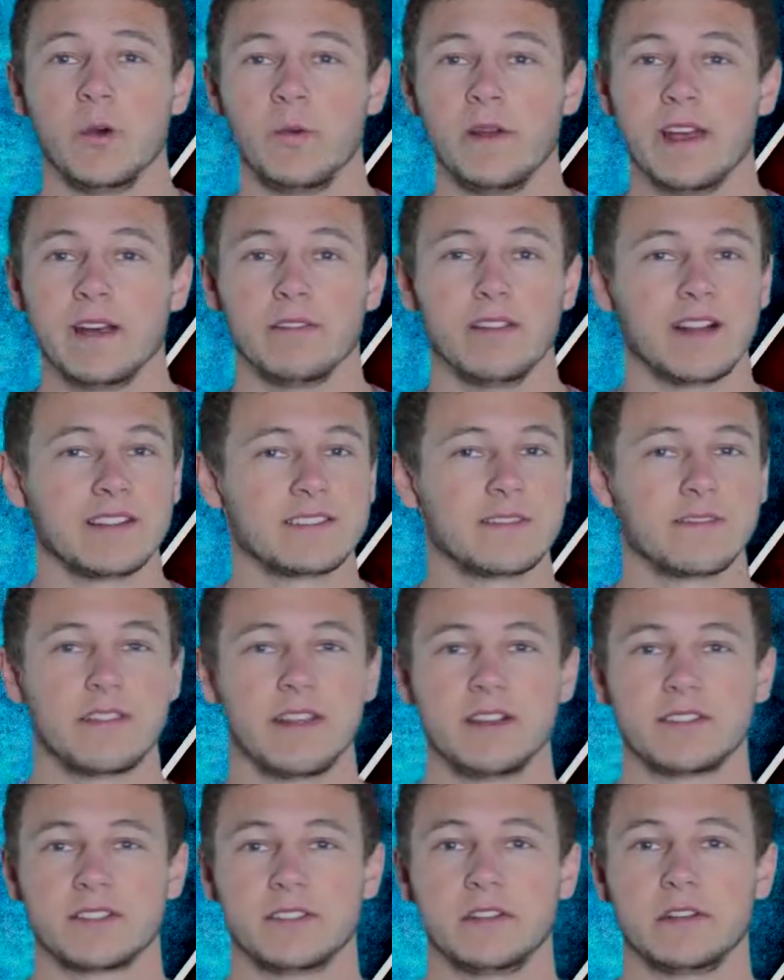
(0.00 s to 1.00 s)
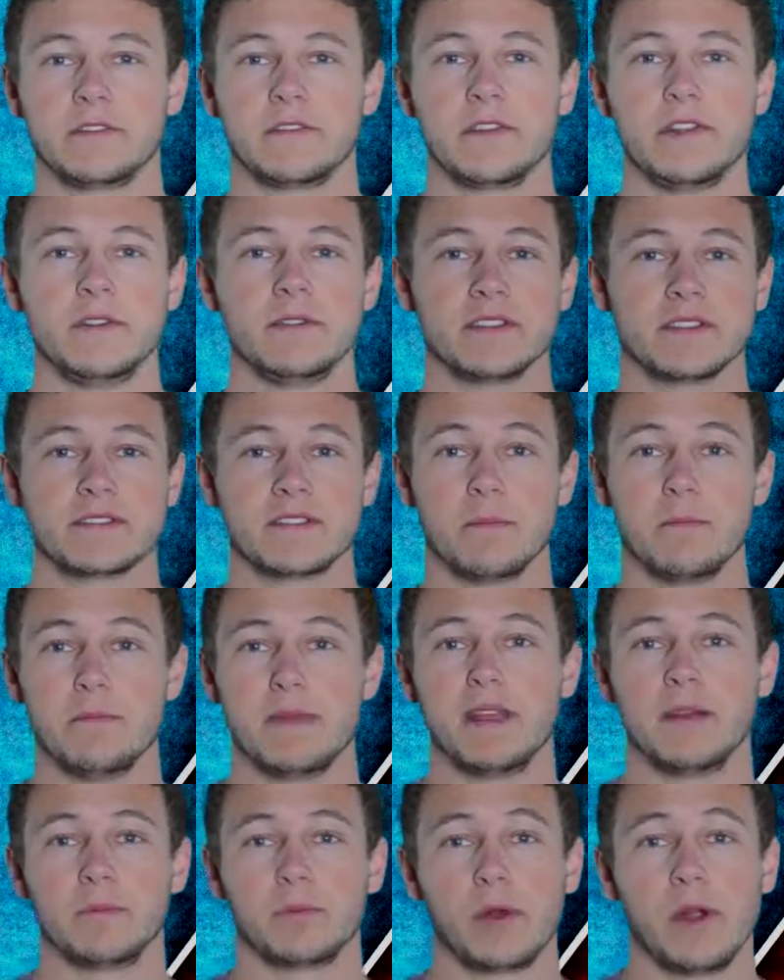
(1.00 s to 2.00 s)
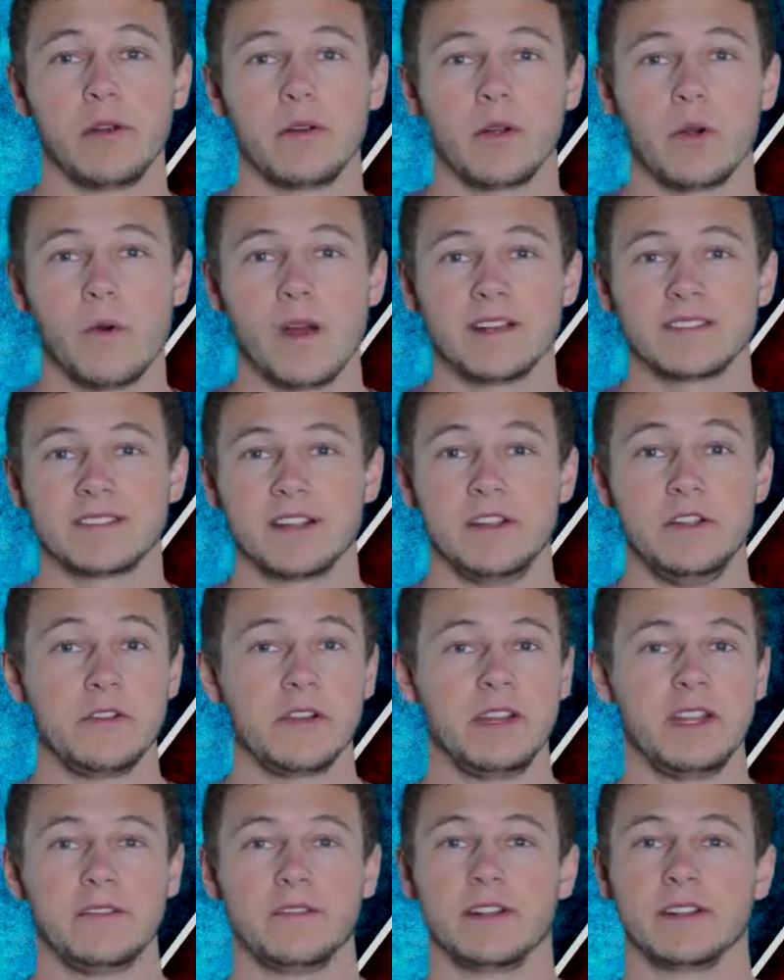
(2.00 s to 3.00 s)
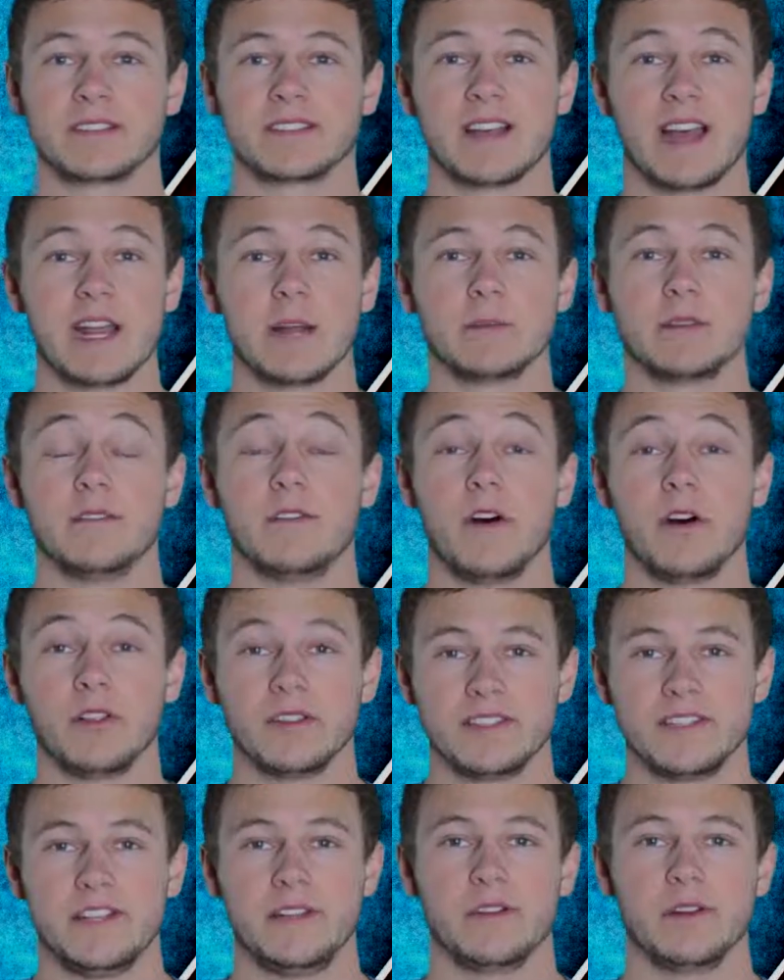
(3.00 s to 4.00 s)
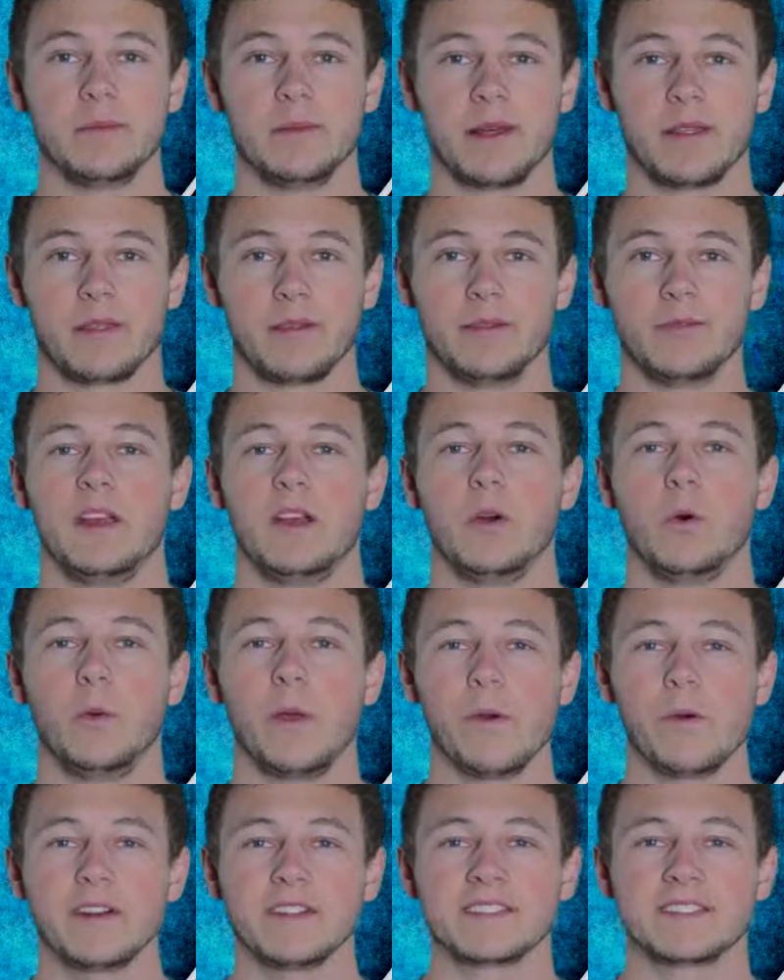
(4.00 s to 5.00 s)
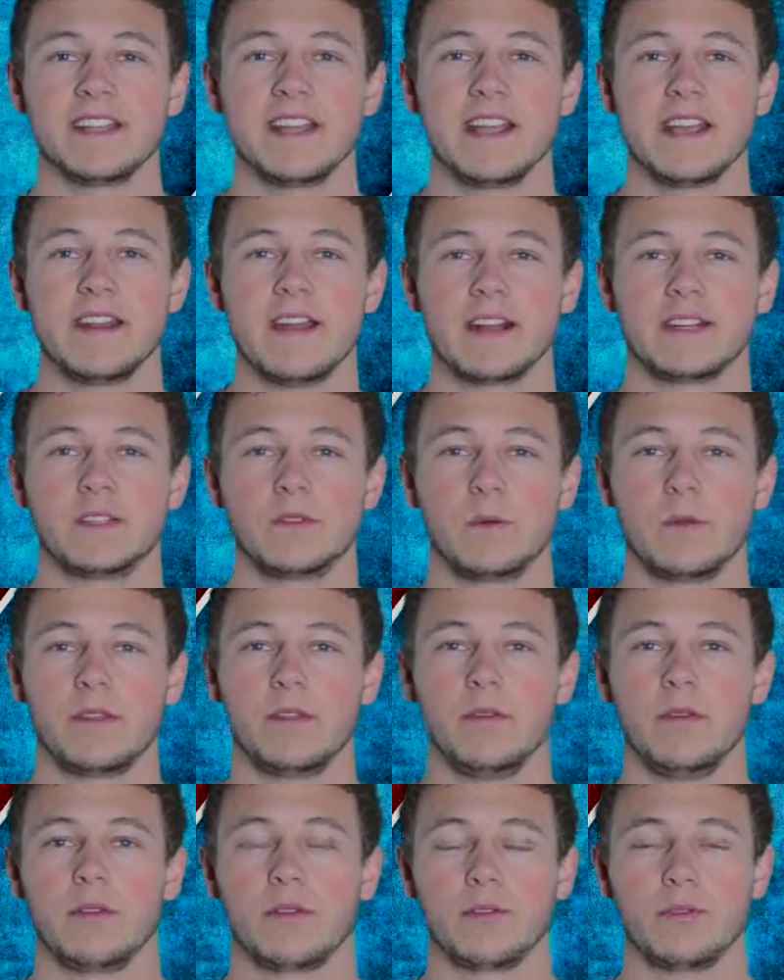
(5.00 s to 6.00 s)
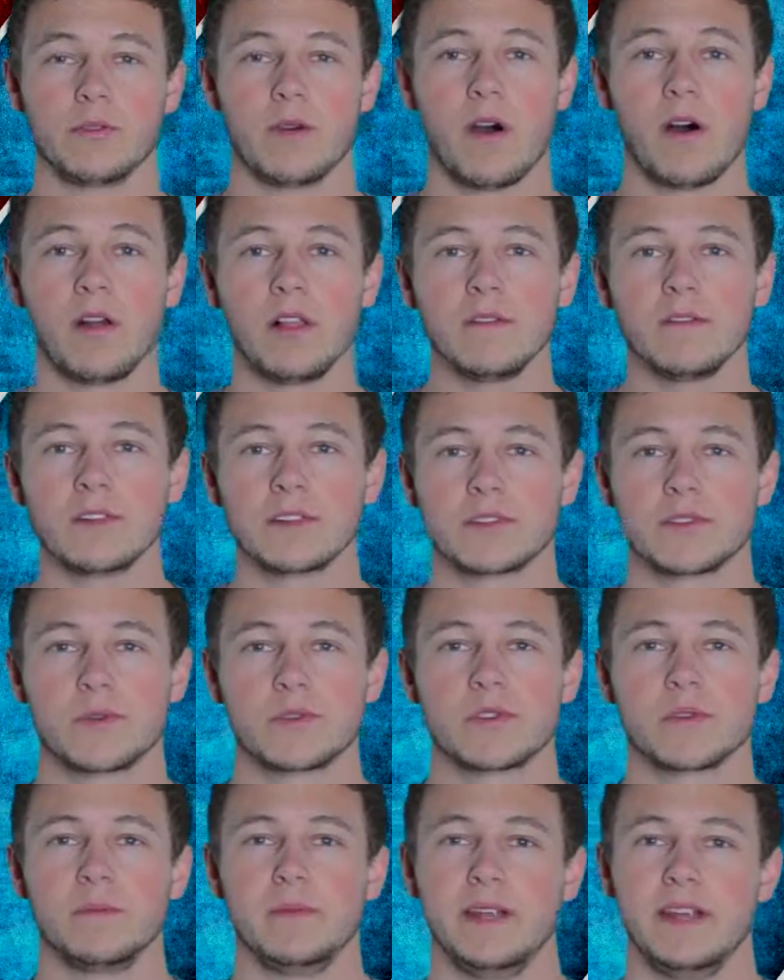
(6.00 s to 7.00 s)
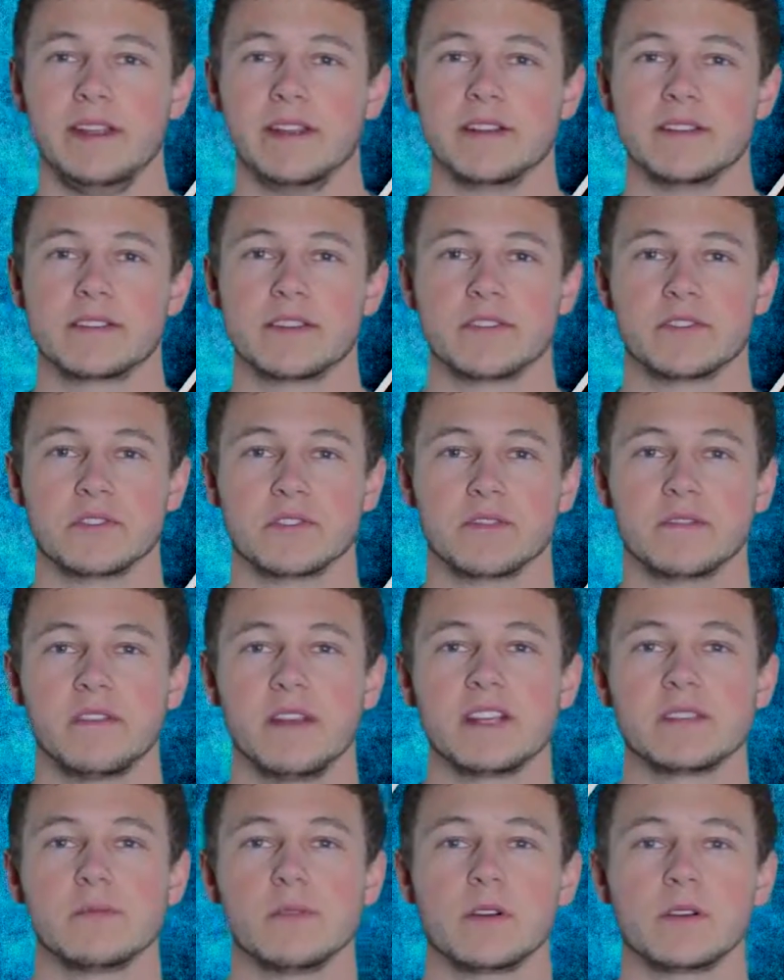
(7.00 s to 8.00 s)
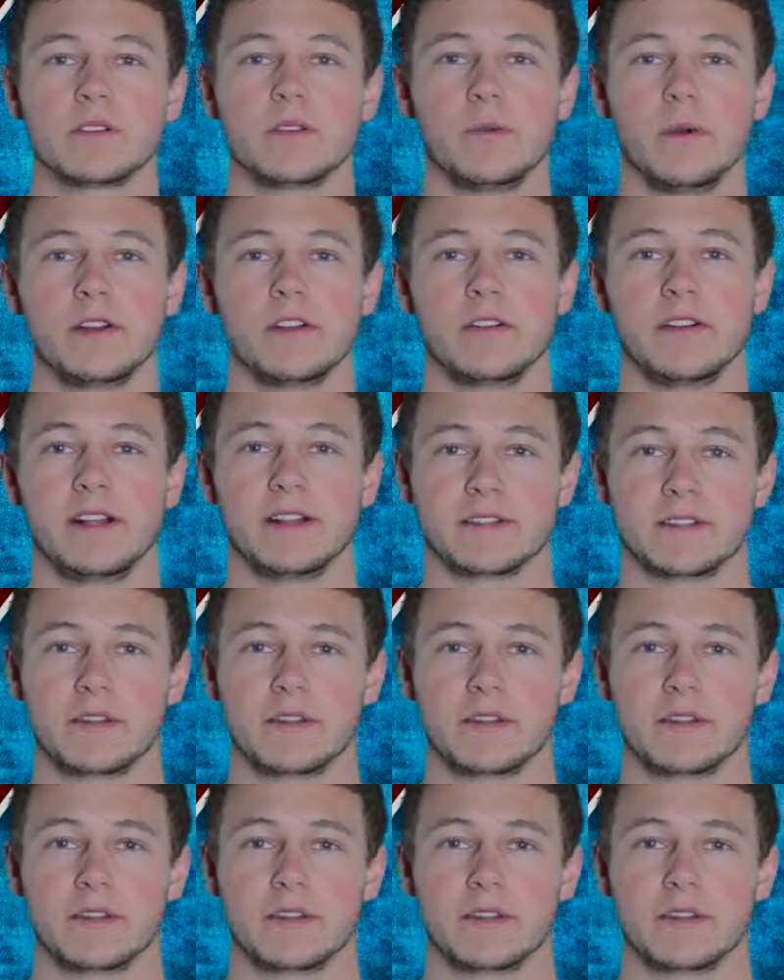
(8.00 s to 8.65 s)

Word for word: We have lots of things on there for you to submit prayer requests, and you can even sign up to volunteer at Bethel. We want to stay connected with you through all of our social media, such as Facebook, Twitter, and